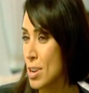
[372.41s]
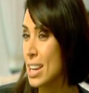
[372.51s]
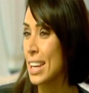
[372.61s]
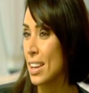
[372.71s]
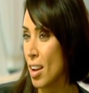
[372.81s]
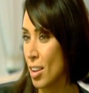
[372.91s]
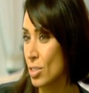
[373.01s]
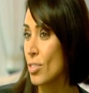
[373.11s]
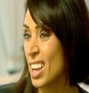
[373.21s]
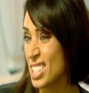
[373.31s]
really
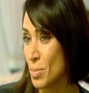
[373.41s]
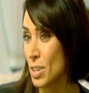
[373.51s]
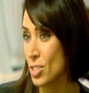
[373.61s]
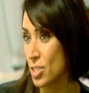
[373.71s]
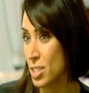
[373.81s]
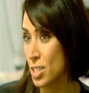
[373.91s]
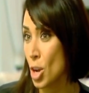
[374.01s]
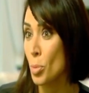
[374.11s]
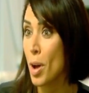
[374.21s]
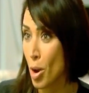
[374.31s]
underestimate just
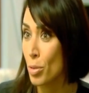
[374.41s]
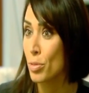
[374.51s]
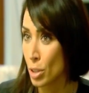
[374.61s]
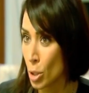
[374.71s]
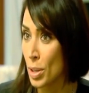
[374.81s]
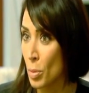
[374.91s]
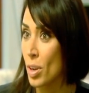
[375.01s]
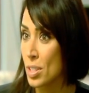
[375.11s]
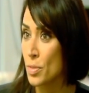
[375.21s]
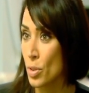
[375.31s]
how powerful Louis
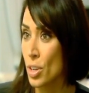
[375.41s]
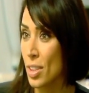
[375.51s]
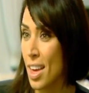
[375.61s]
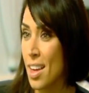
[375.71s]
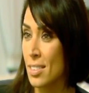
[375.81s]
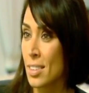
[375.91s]
was for you then.